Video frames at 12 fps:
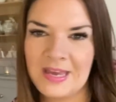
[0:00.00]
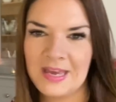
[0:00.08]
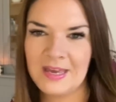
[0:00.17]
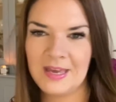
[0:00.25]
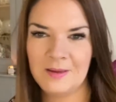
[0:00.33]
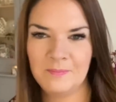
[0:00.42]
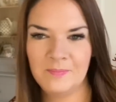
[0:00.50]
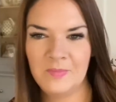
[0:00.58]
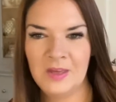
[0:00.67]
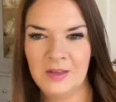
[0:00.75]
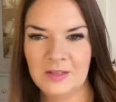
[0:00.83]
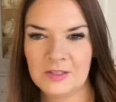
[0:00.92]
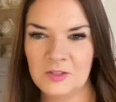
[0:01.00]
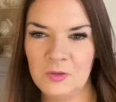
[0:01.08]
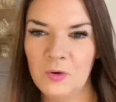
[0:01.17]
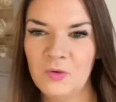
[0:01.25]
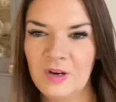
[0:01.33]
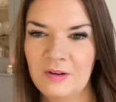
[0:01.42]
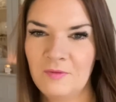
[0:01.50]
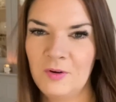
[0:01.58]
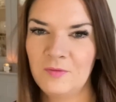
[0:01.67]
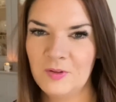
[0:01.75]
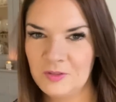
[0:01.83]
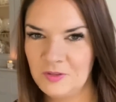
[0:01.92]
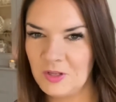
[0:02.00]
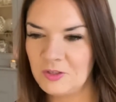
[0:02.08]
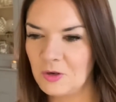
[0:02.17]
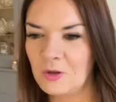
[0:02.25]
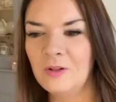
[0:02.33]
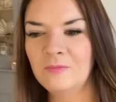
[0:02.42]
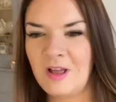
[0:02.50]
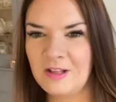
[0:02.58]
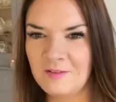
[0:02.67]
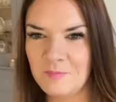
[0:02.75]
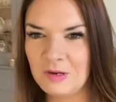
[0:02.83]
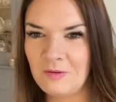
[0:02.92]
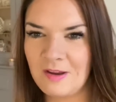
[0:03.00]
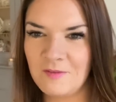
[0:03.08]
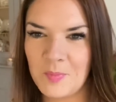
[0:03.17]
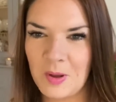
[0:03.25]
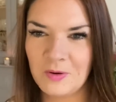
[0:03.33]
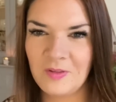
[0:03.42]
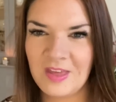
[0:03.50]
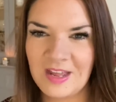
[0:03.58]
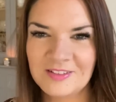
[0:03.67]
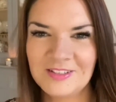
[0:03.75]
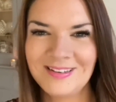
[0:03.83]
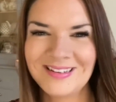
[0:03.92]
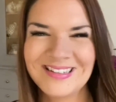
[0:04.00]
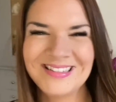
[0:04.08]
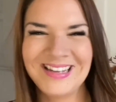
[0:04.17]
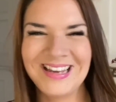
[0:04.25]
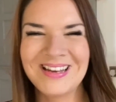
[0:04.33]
hear him snoring, Rufus the dog. I'll give him a gravy bone at the end so you can see